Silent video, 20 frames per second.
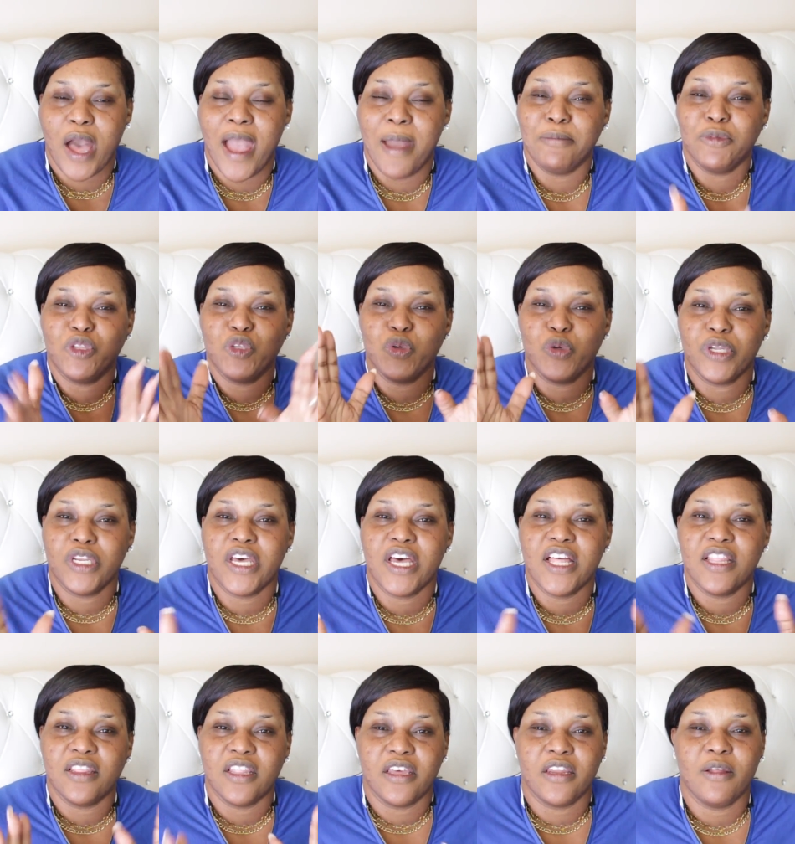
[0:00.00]
I'm doing
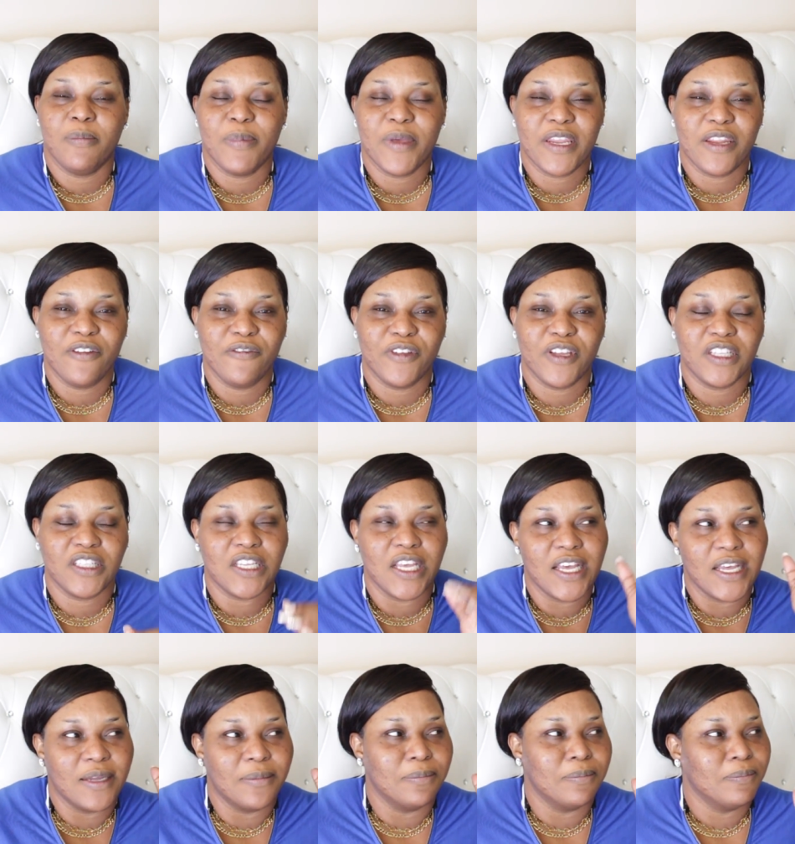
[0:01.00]
a little bit of
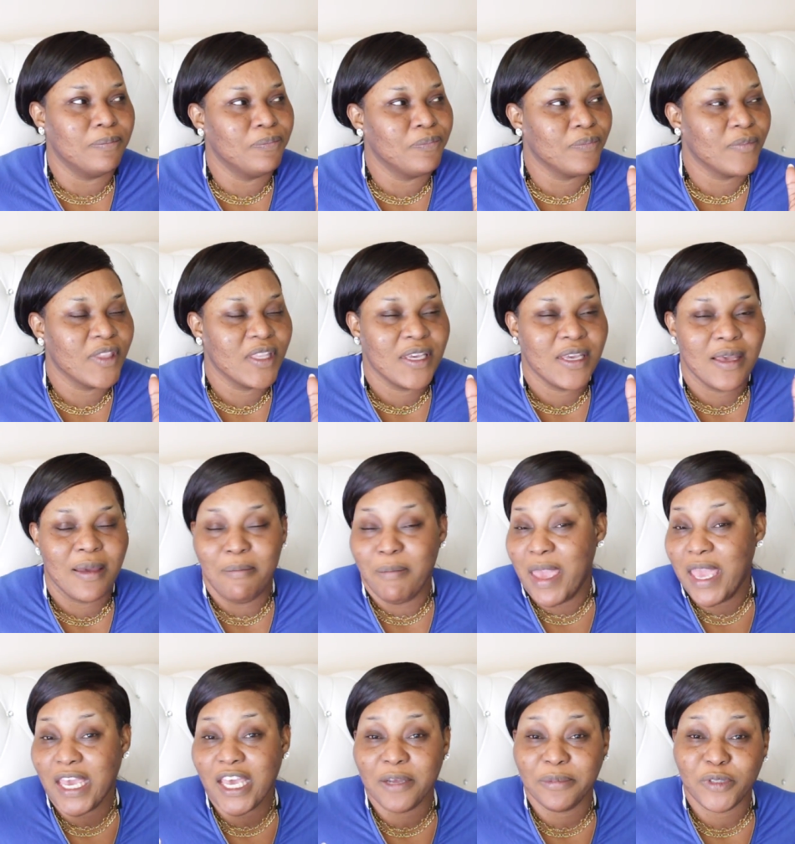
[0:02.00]
a
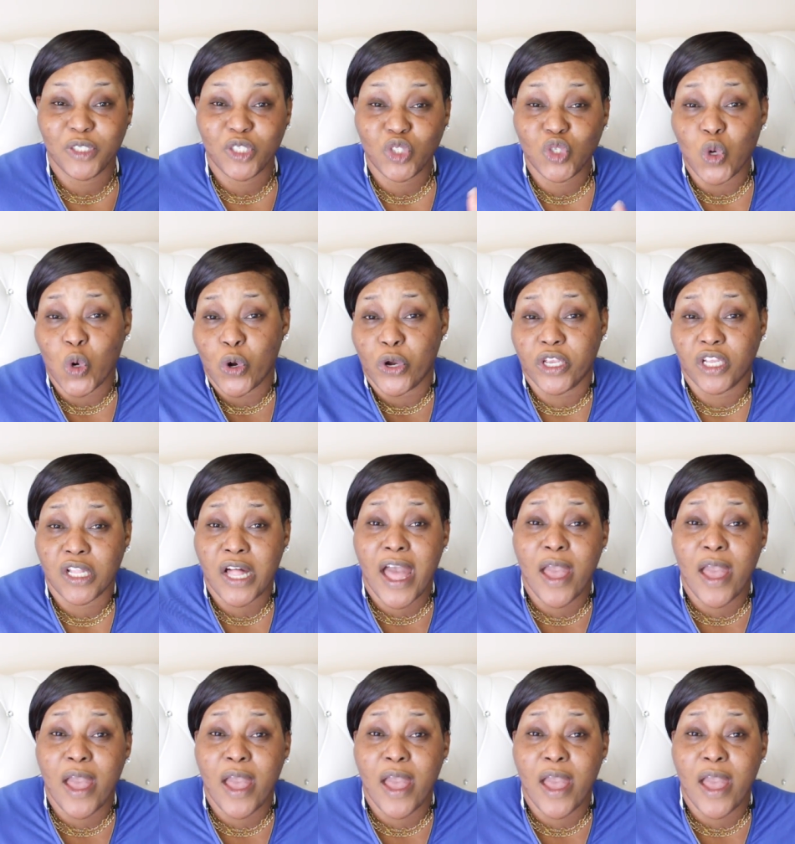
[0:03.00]
makeup tutorial.